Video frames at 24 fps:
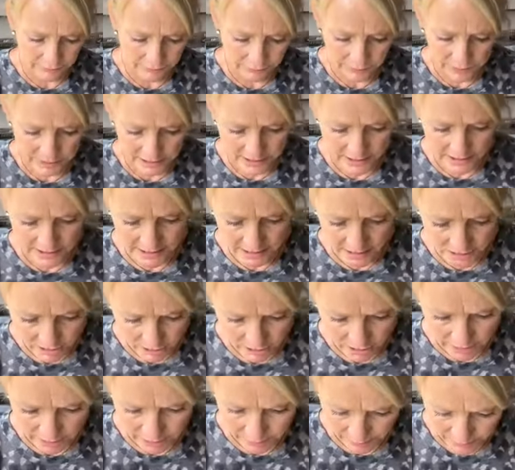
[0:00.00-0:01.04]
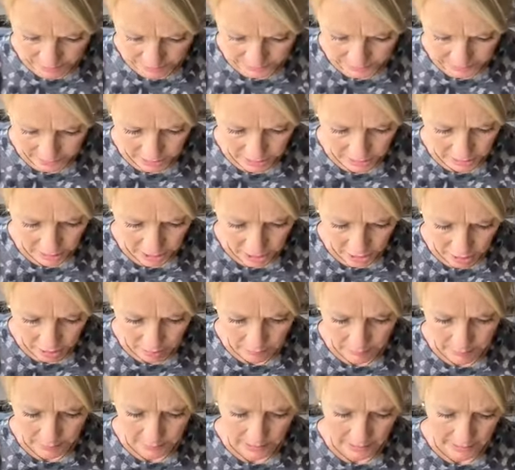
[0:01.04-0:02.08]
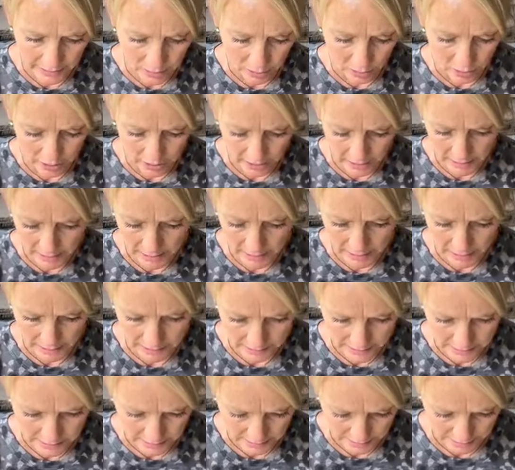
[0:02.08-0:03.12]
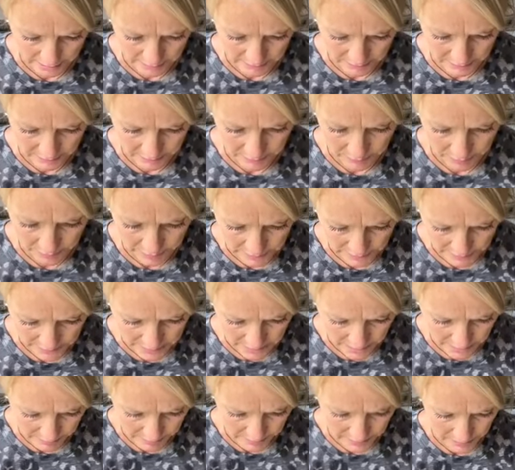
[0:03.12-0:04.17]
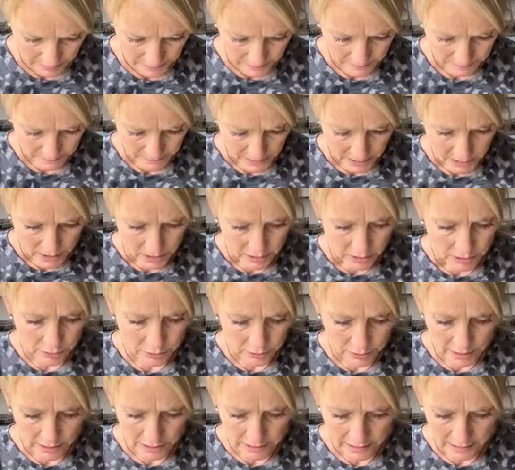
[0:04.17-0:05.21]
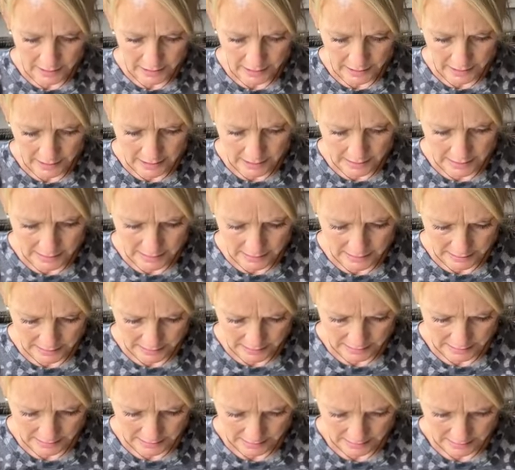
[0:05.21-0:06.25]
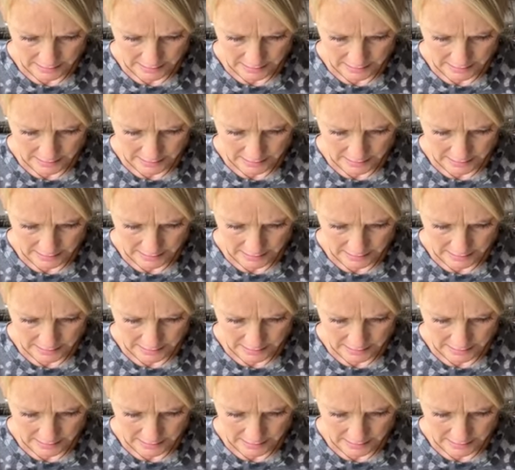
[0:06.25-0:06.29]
different stencil of the month club. Like you can get, let me bring this up here. You can get